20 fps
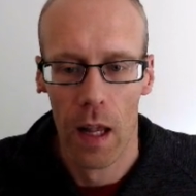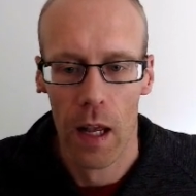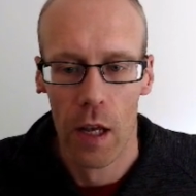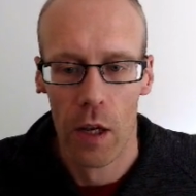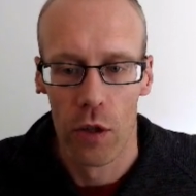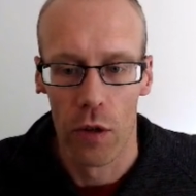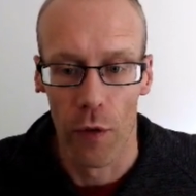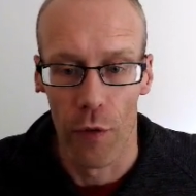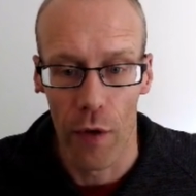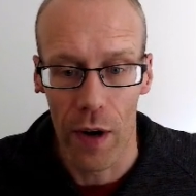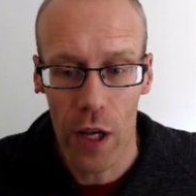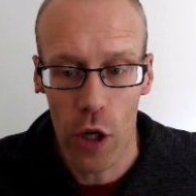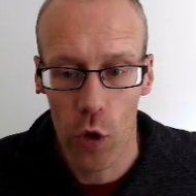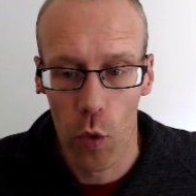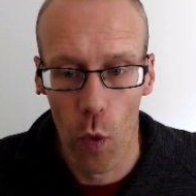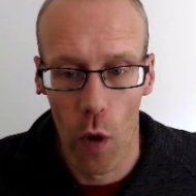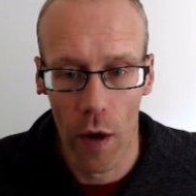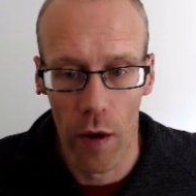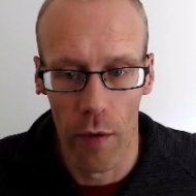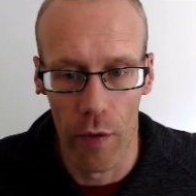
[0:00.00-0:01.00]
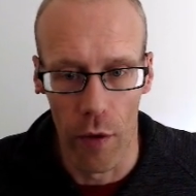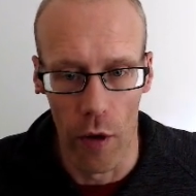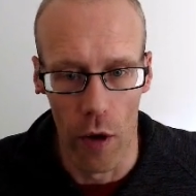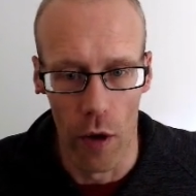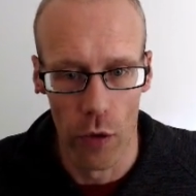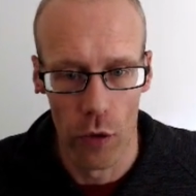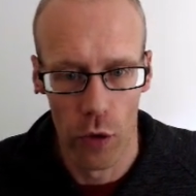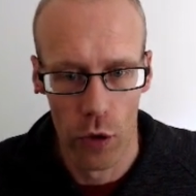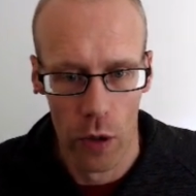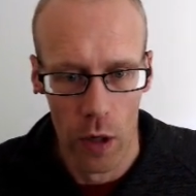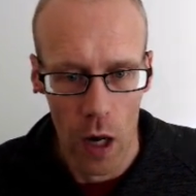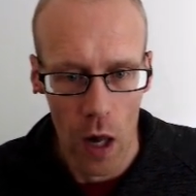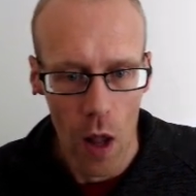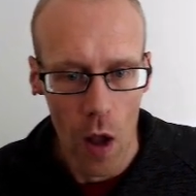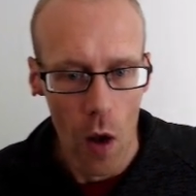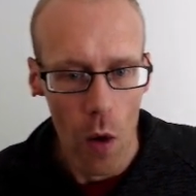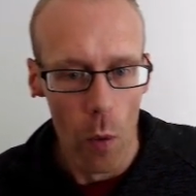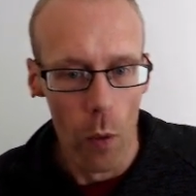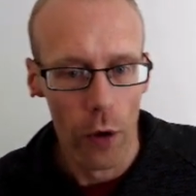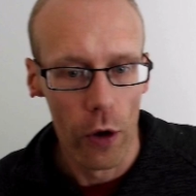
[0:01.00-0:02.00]
So for each one of those,
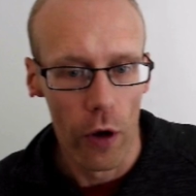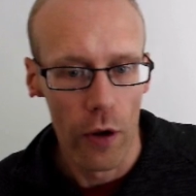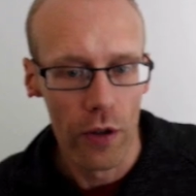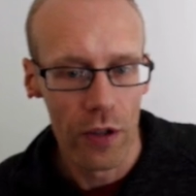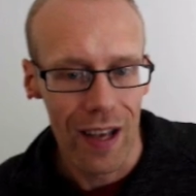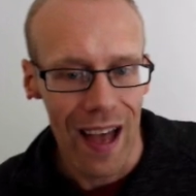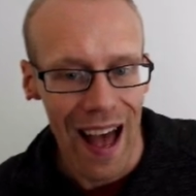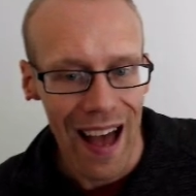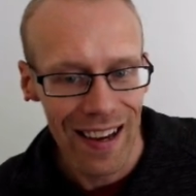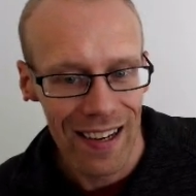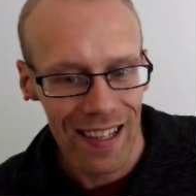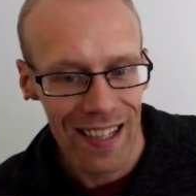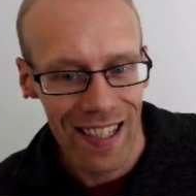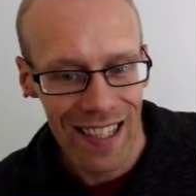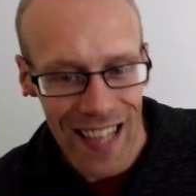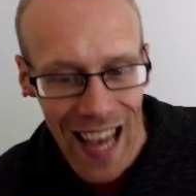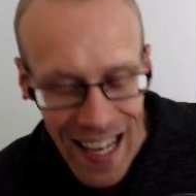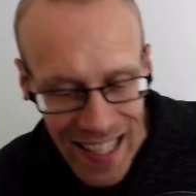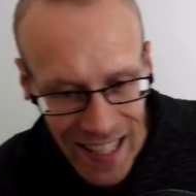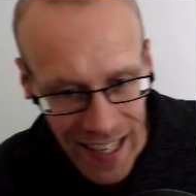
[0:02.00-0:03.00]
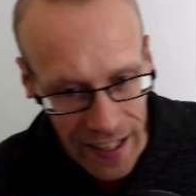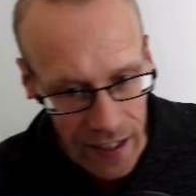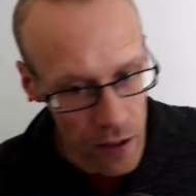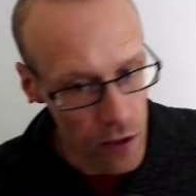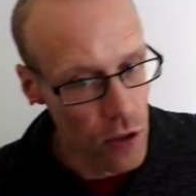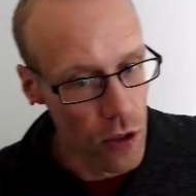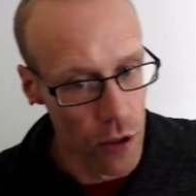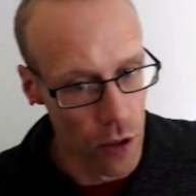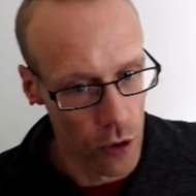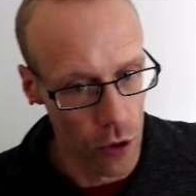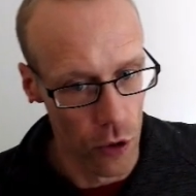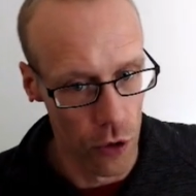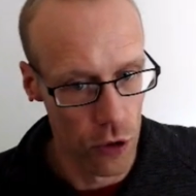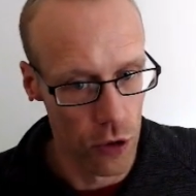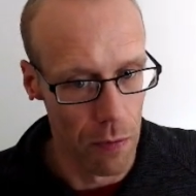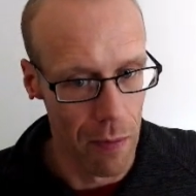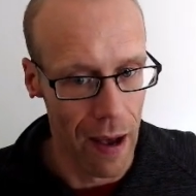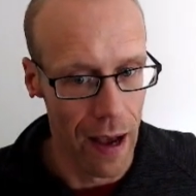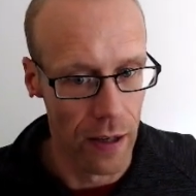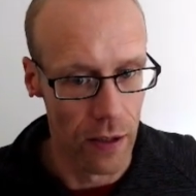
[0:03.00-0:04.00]
we're going to add a setting to the
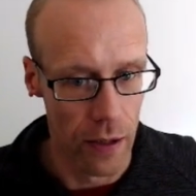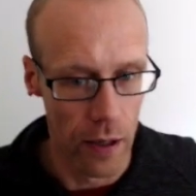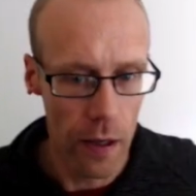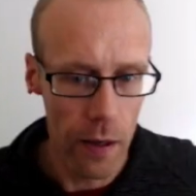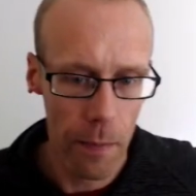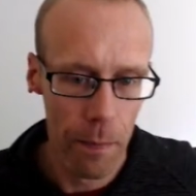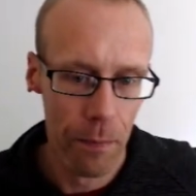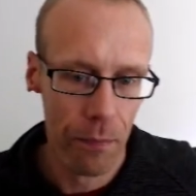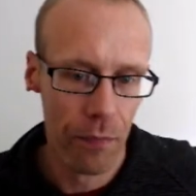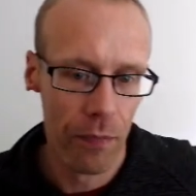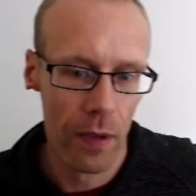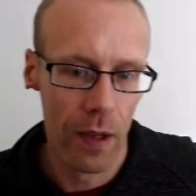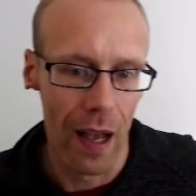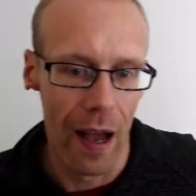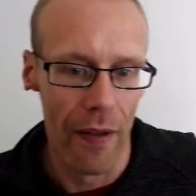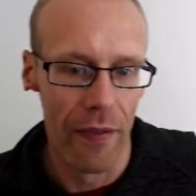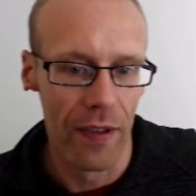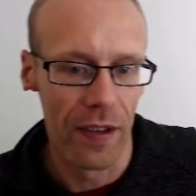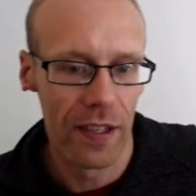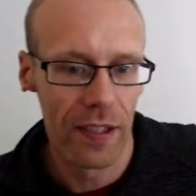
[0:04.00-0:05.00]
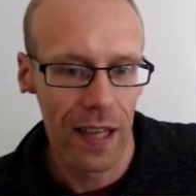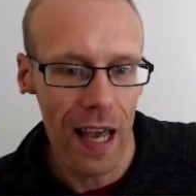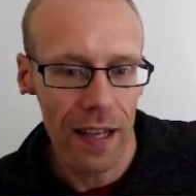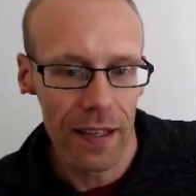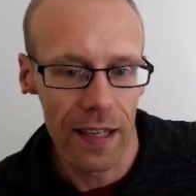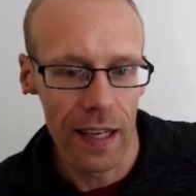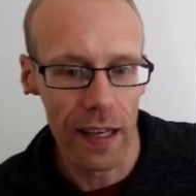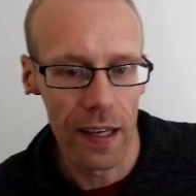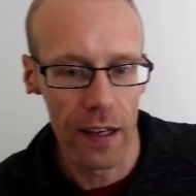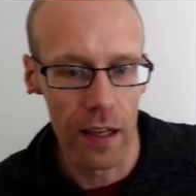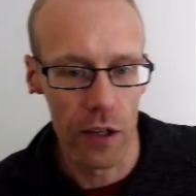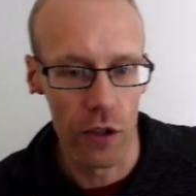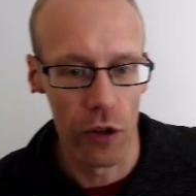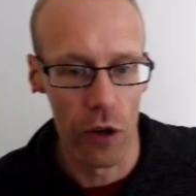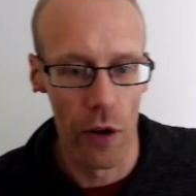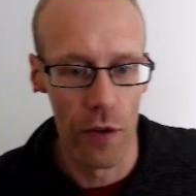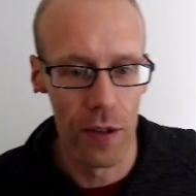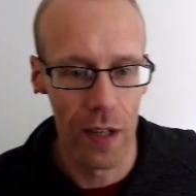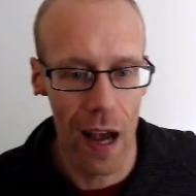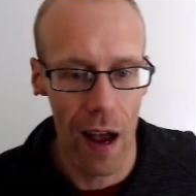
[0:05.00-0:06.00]
customizer, and the setting is
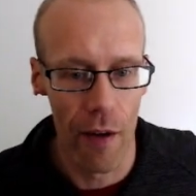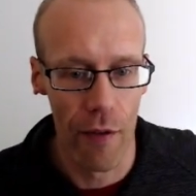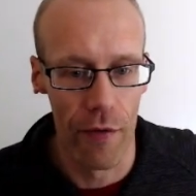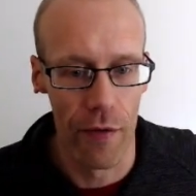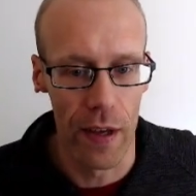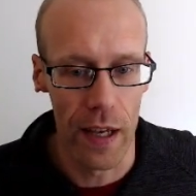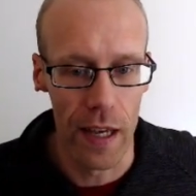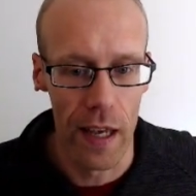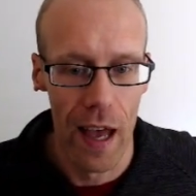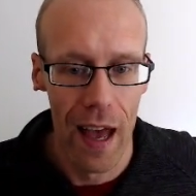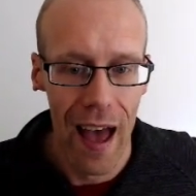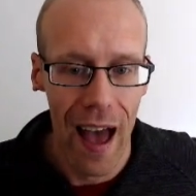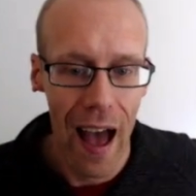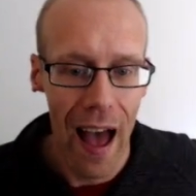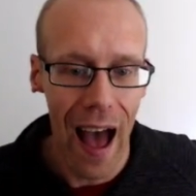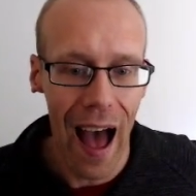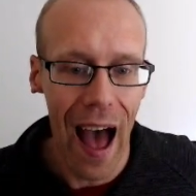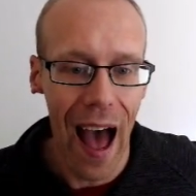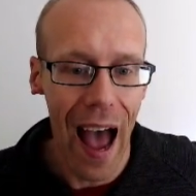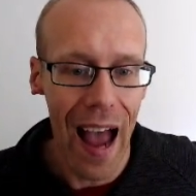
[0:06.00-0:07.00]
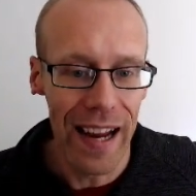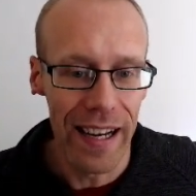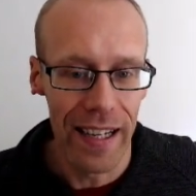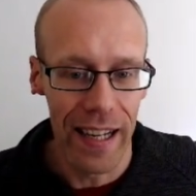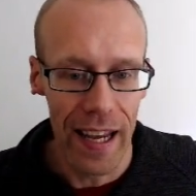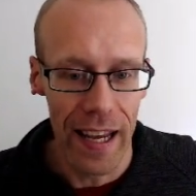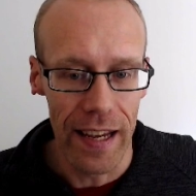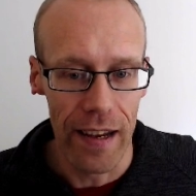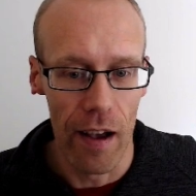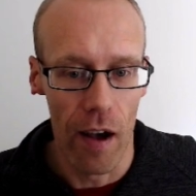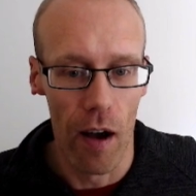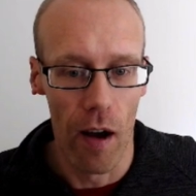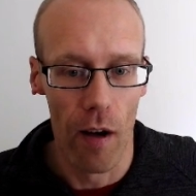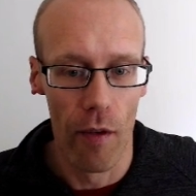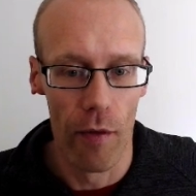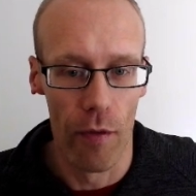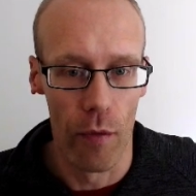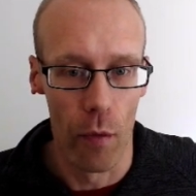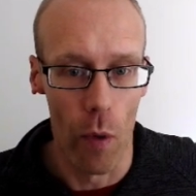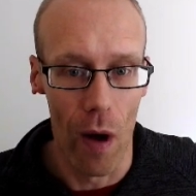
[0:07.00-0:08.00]
going to have the ID
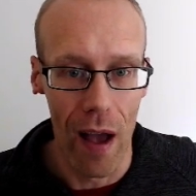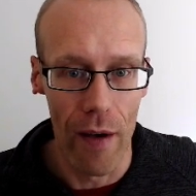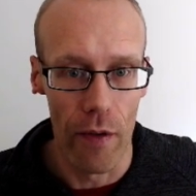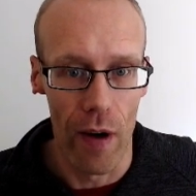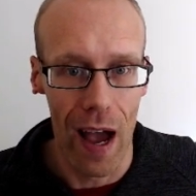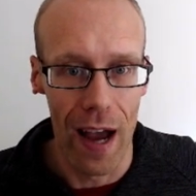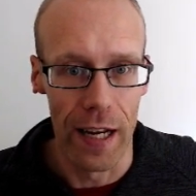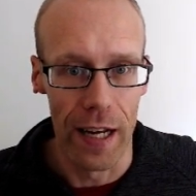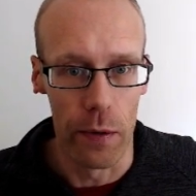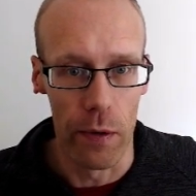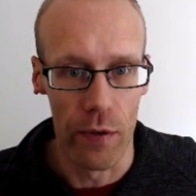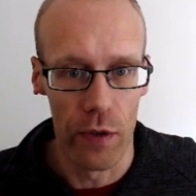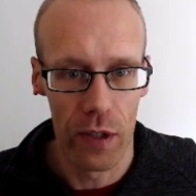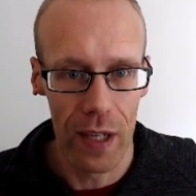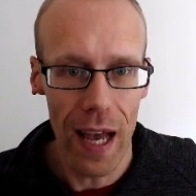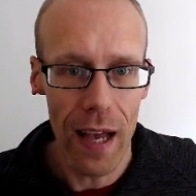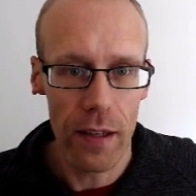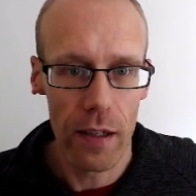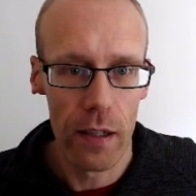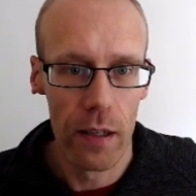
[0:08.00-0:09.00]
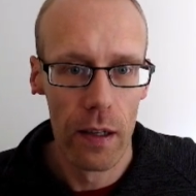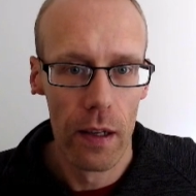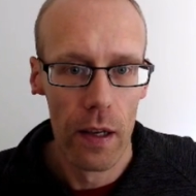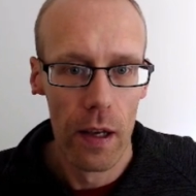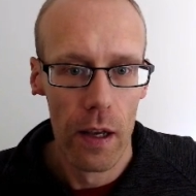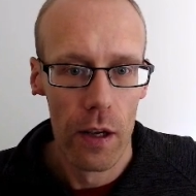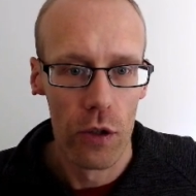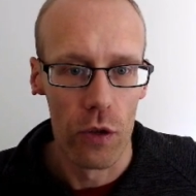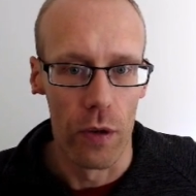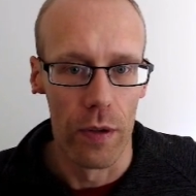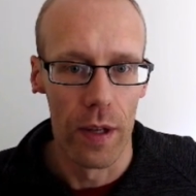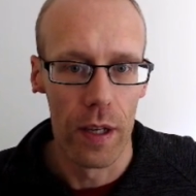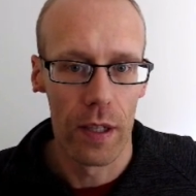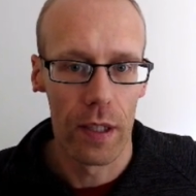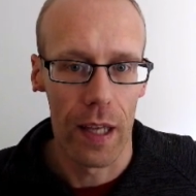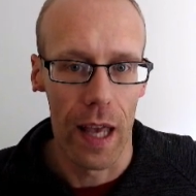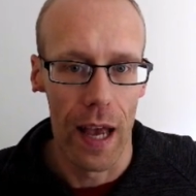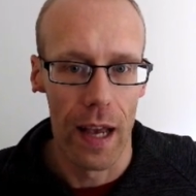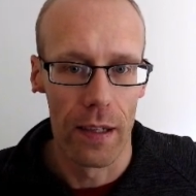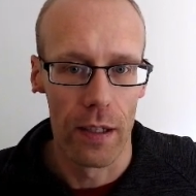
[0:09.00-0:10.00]
of whatever ID we've set. So in this
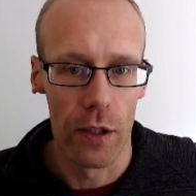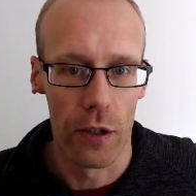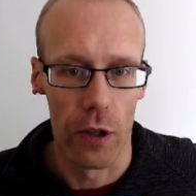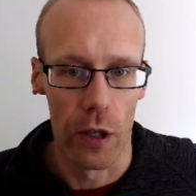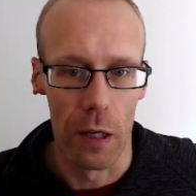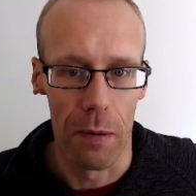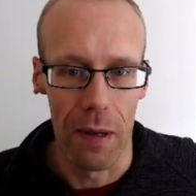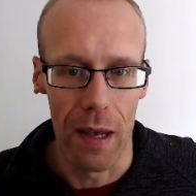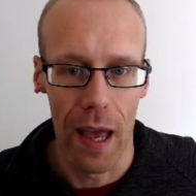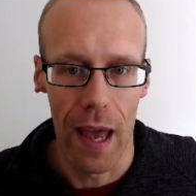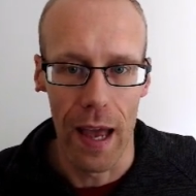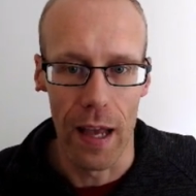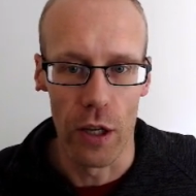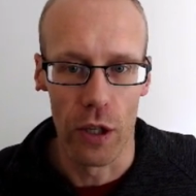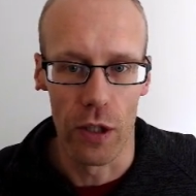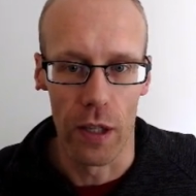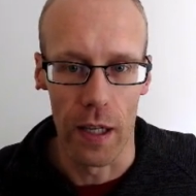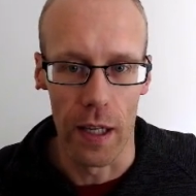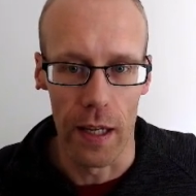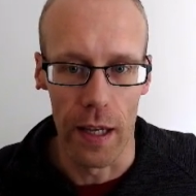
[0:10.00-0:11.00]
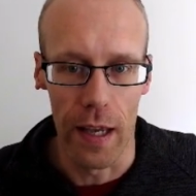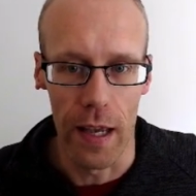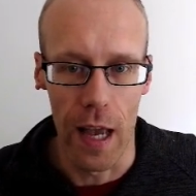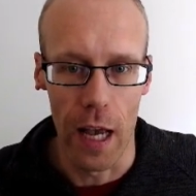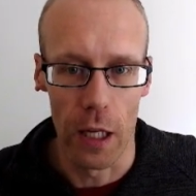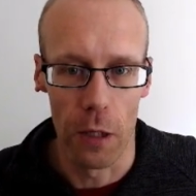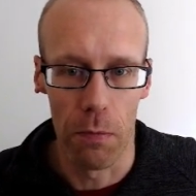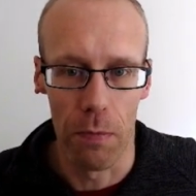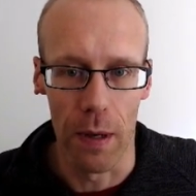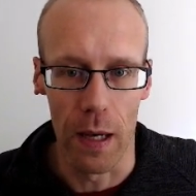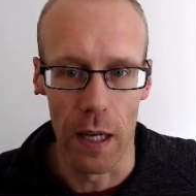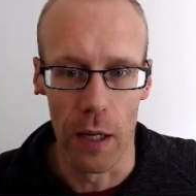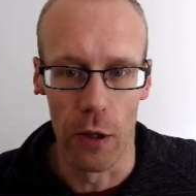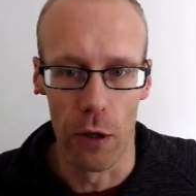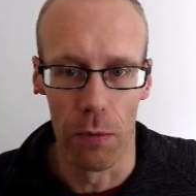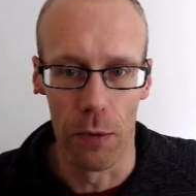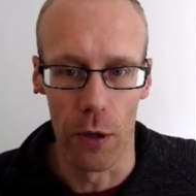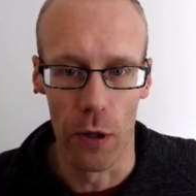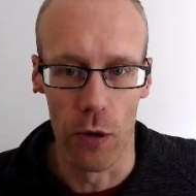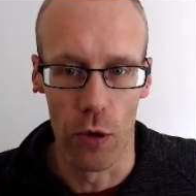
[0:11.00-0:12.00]
case, it's going to be
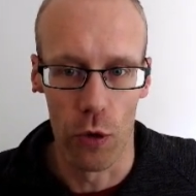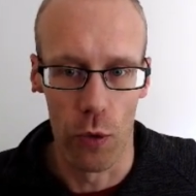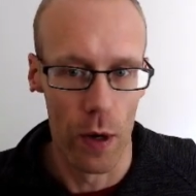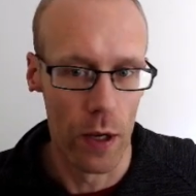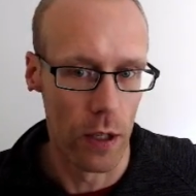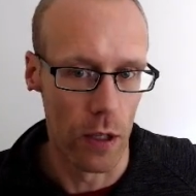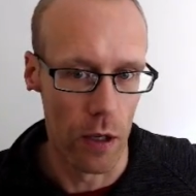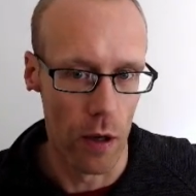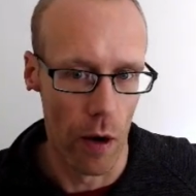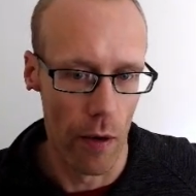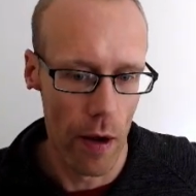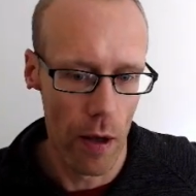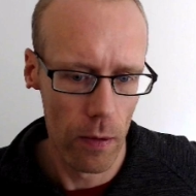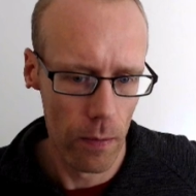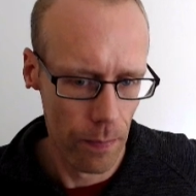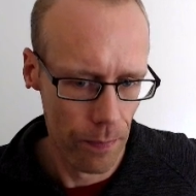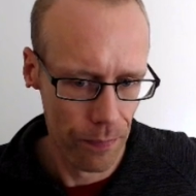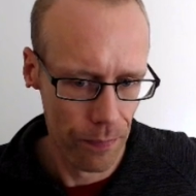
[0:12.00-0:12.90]
hdespw Twitter URL.